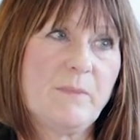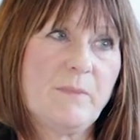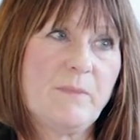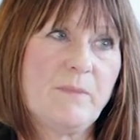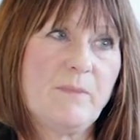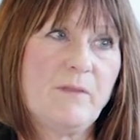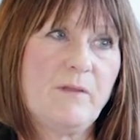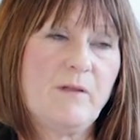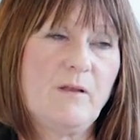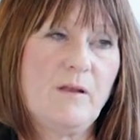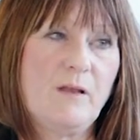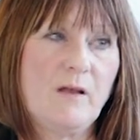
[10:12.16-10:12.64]

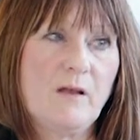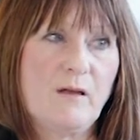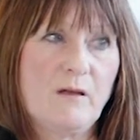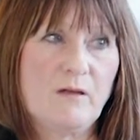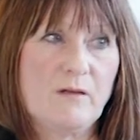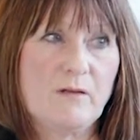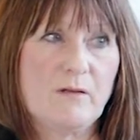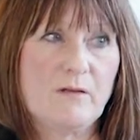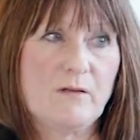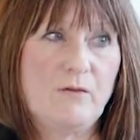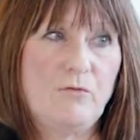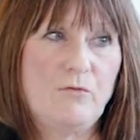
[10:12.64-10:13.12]
They
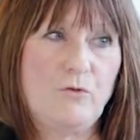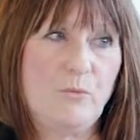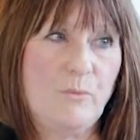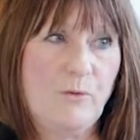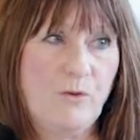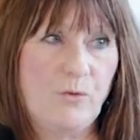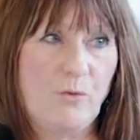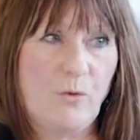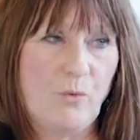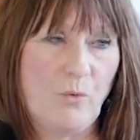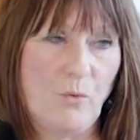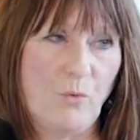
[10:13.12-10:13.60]
used to
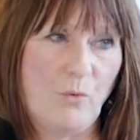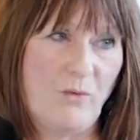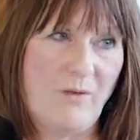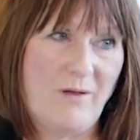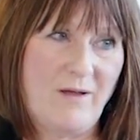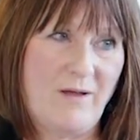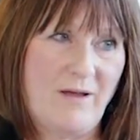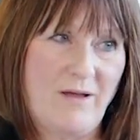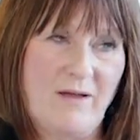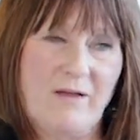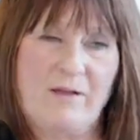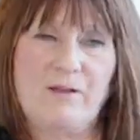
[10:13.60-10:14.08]
be all
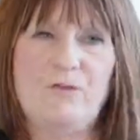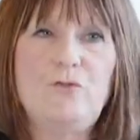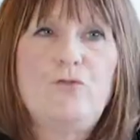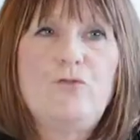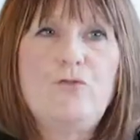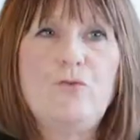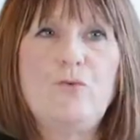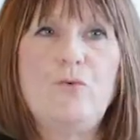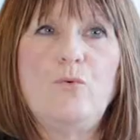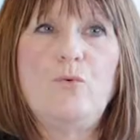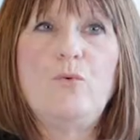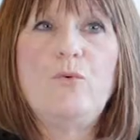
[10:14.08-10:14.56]
hand
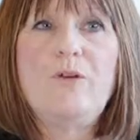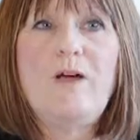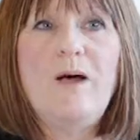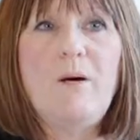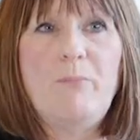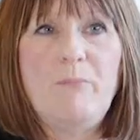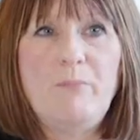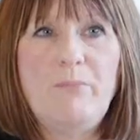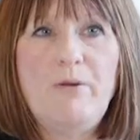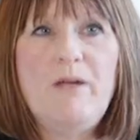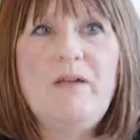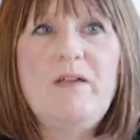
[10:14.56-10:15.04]
drawn,
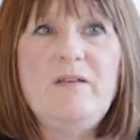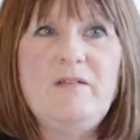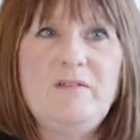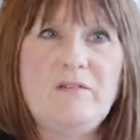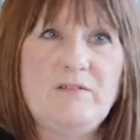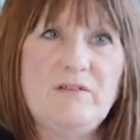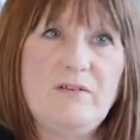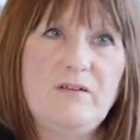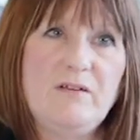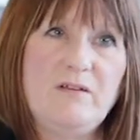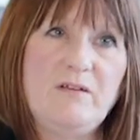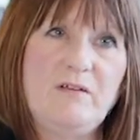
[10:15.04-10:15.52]
hand
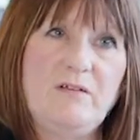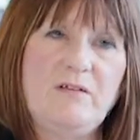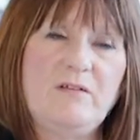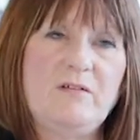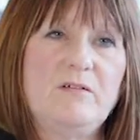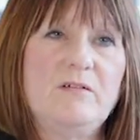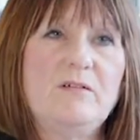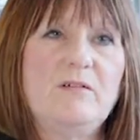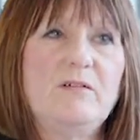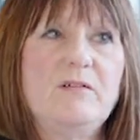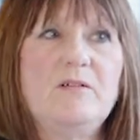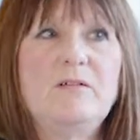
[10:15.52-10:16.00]
painted,
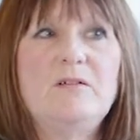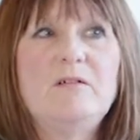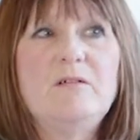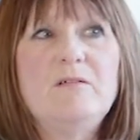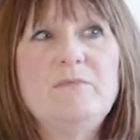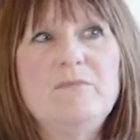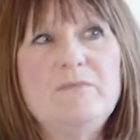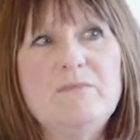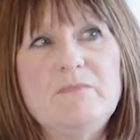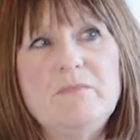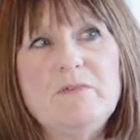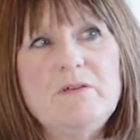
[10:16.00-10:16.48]

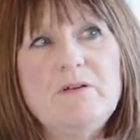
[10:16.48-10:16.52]
and